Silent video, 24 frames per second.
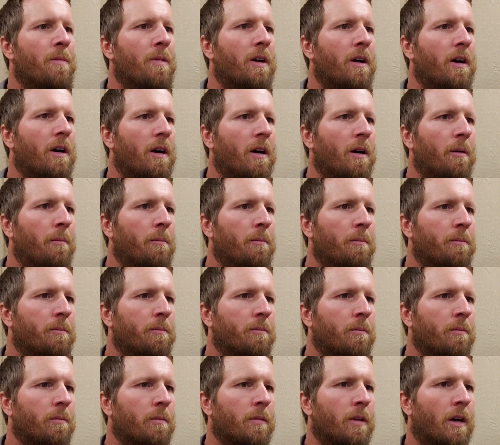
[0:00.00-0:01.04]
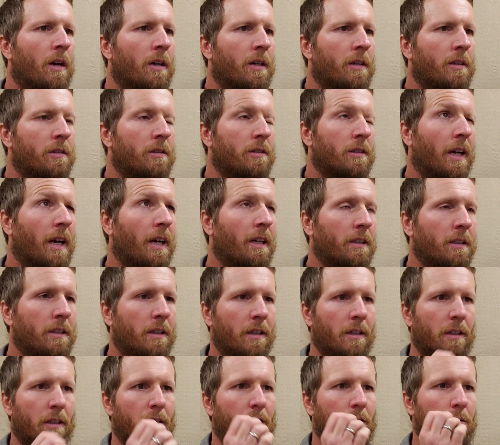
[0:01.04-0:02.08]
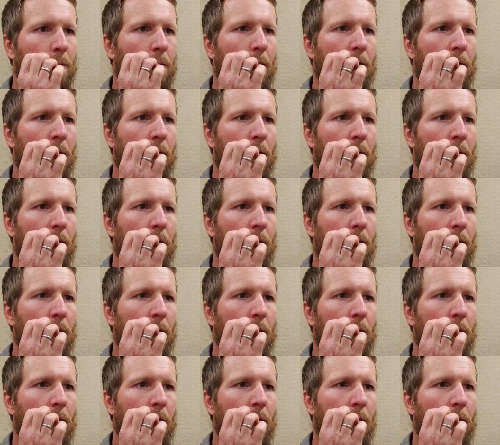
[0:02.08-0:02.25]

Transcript: Not exactly, I guess,